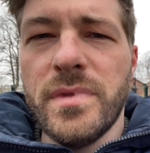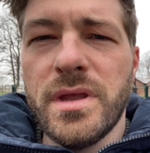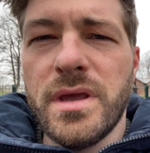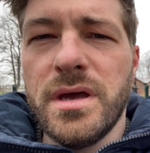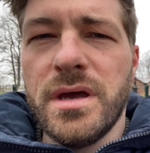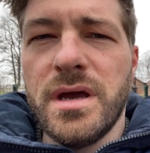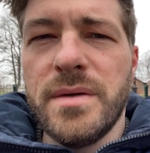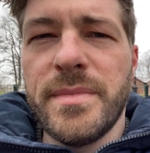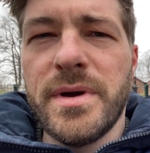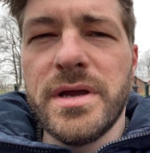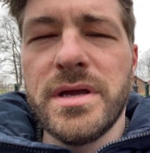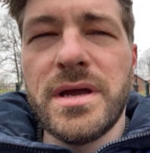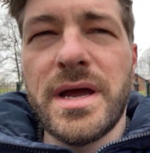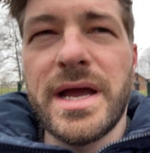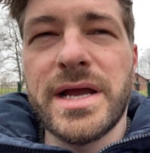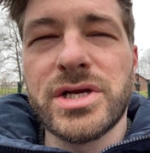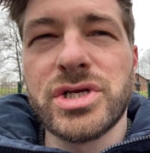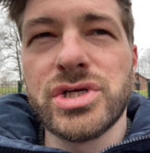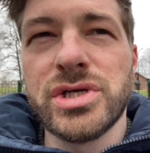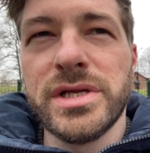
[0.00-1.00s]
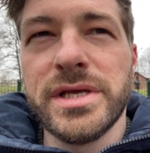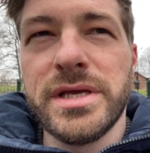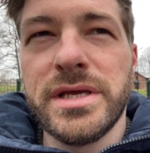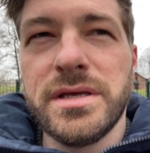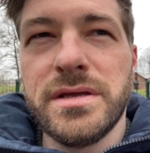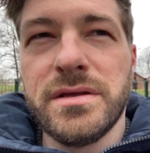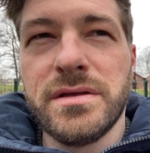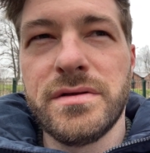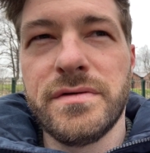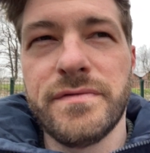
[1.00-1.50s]
I might
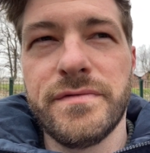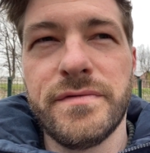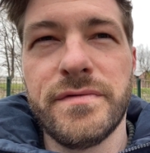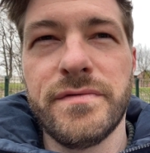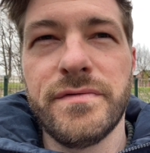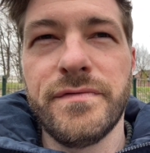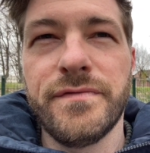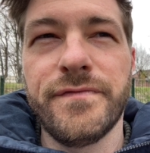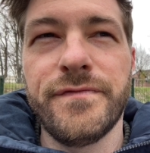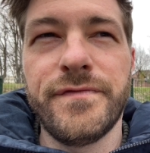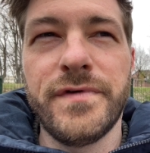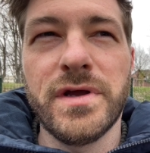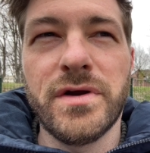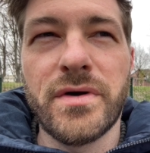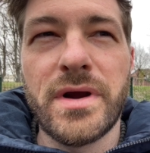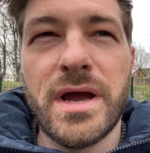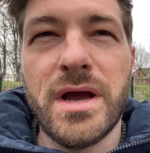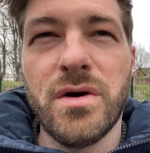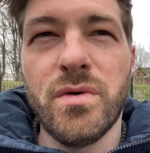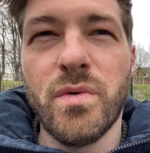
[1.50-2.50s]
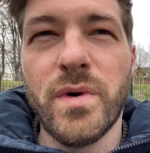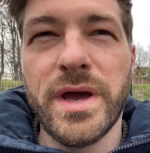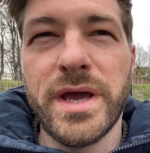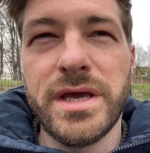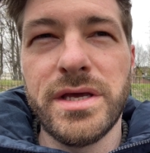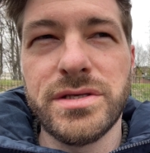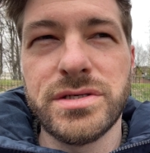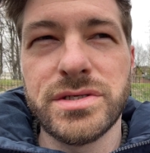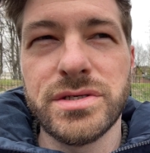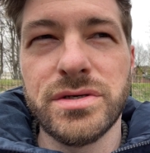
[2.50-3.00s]
actually figure out a
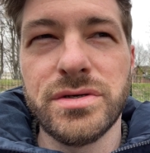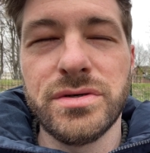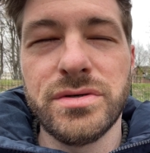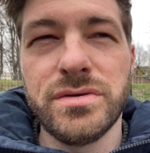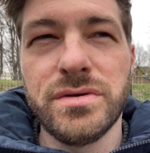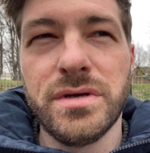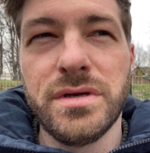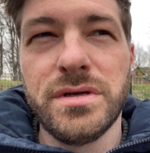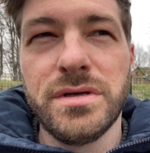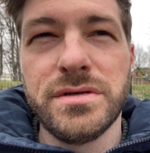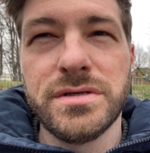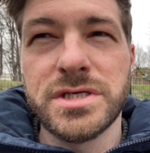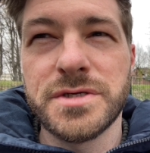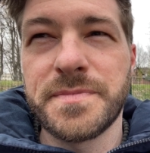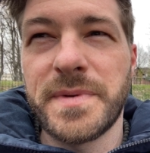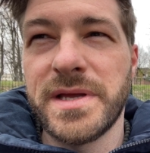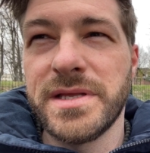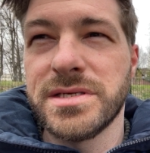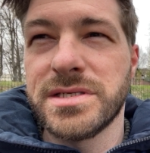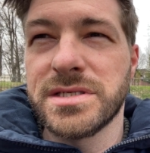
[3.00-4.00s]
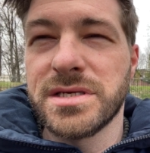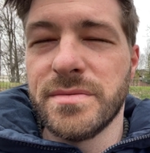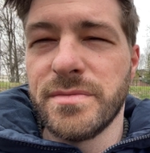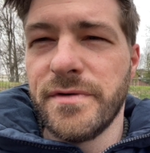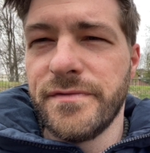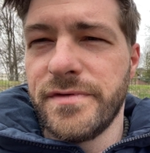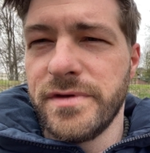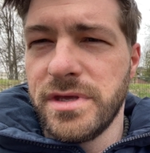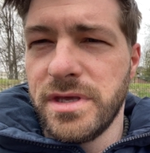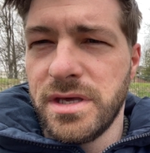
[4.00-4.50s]
way to spend some
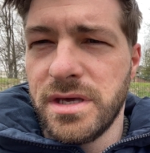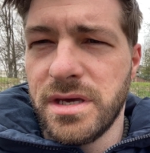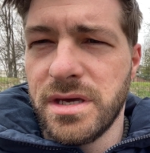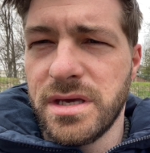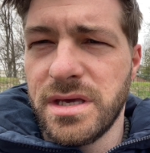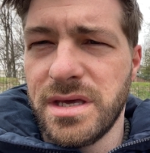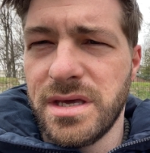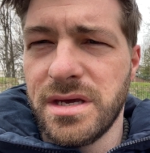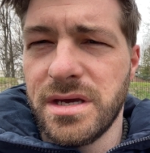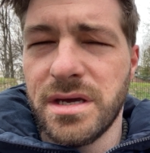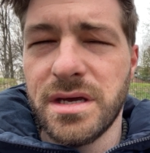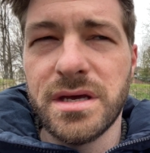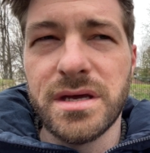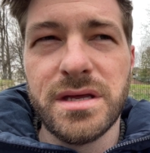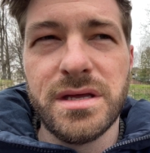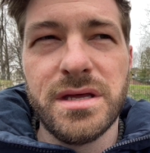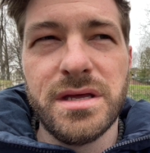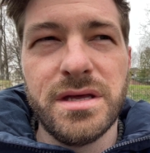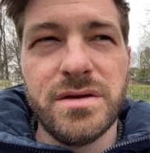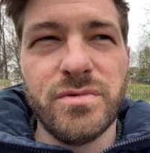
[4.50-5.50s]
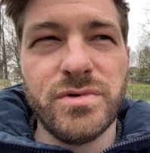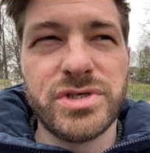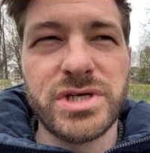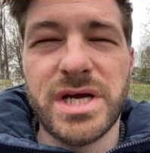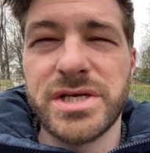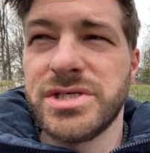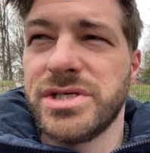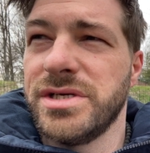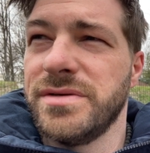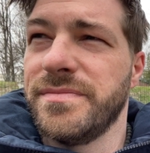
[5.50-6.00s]
of the year here, which
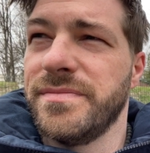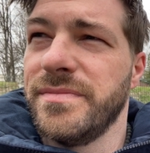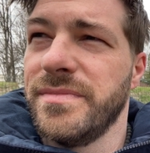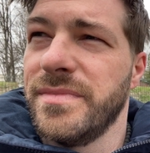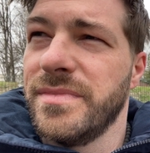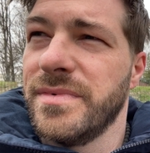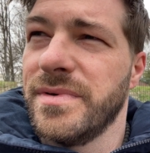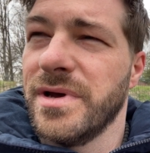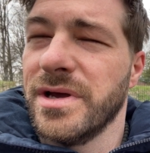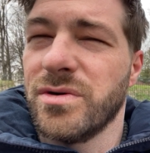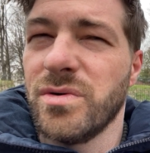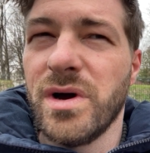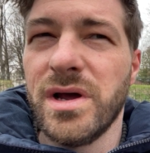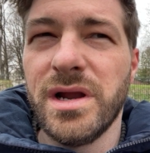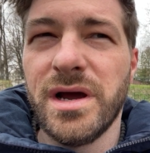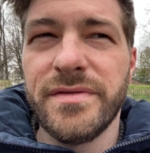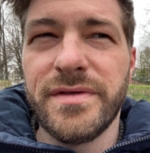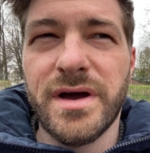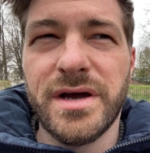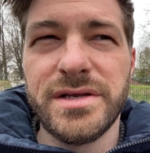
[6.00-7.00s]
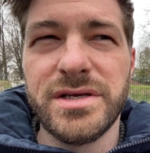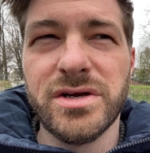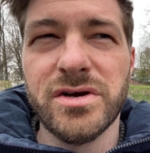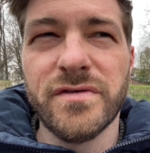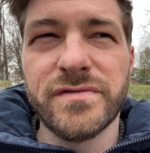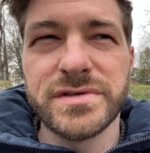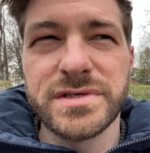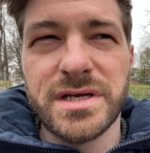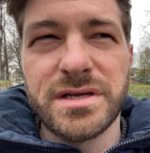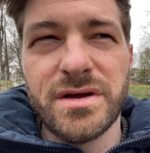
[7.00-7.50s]
actually I quite like the idea
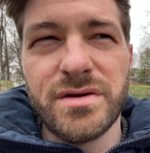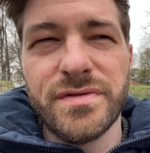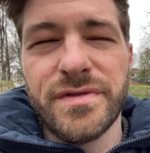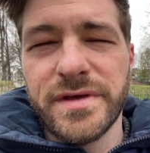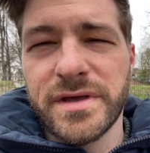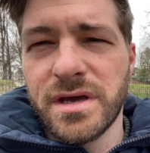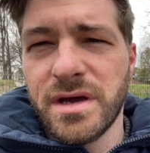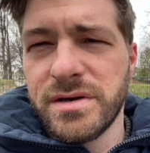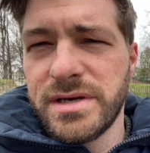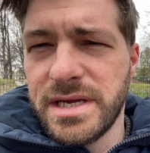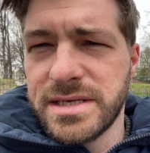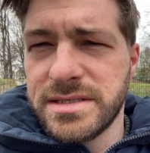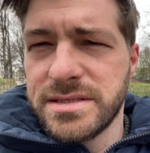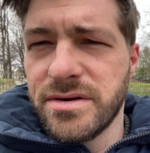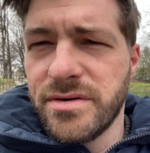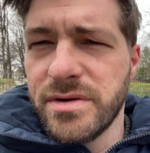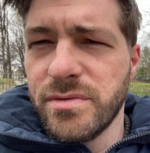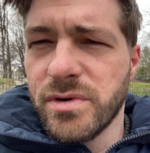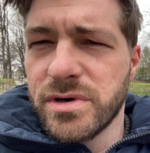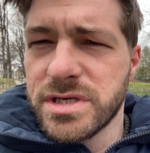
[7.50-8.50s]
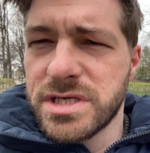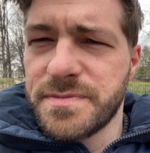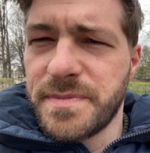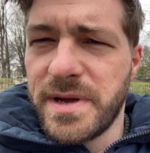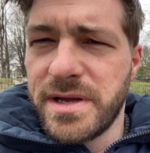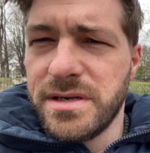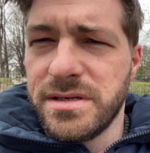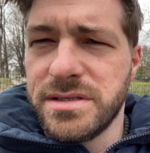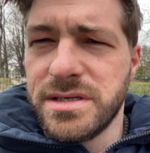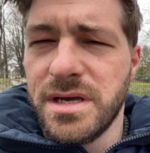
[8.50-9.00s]
of, because I don't think I would necessarily want to
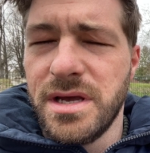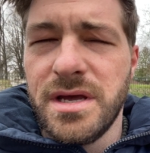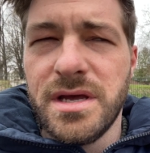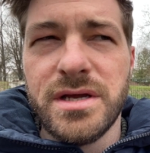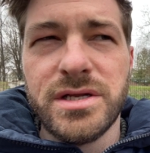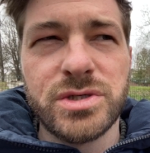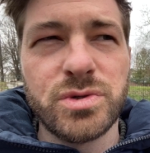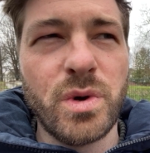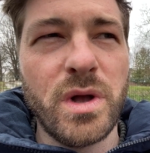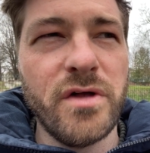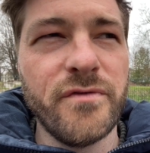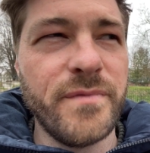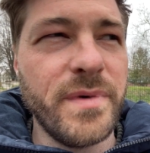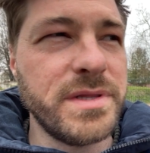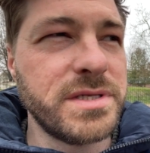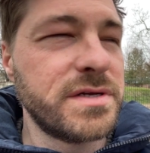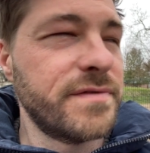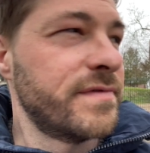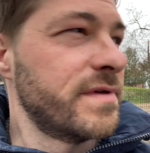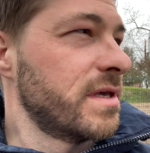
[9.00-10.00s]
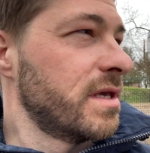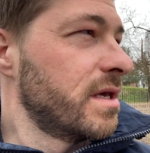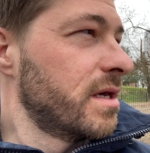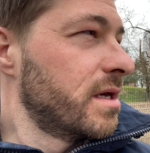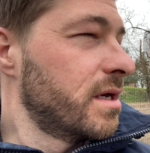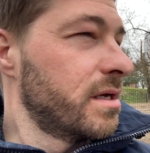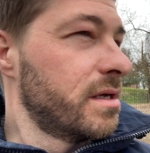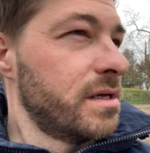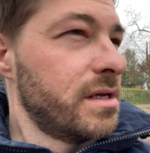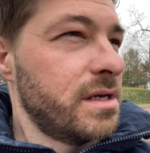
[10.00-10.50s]
spend 12 months of the
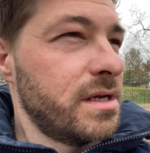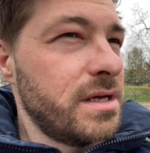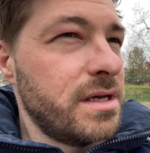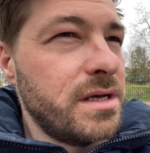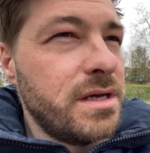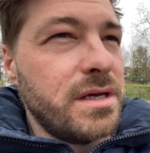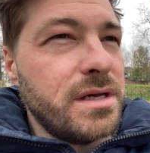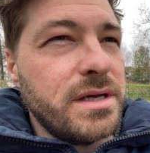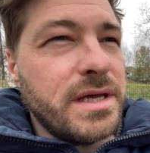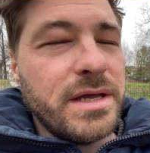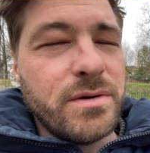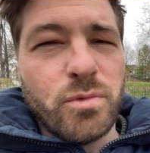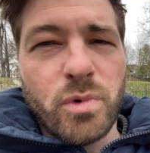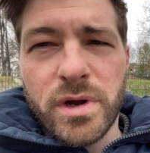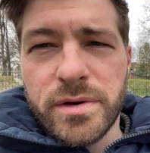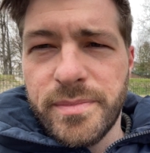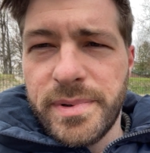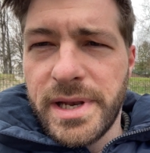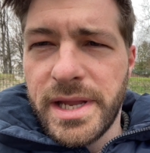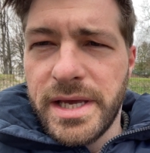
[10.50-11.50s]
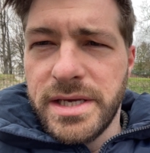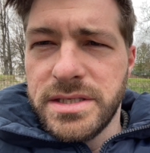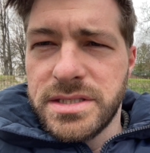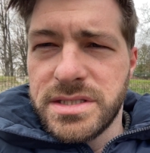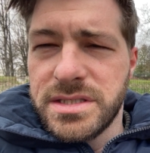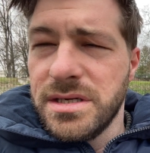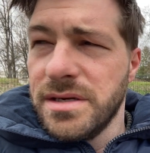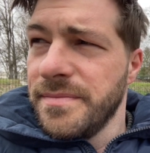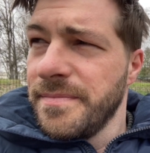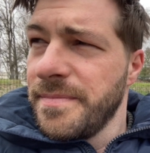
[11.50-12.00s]
year in one place,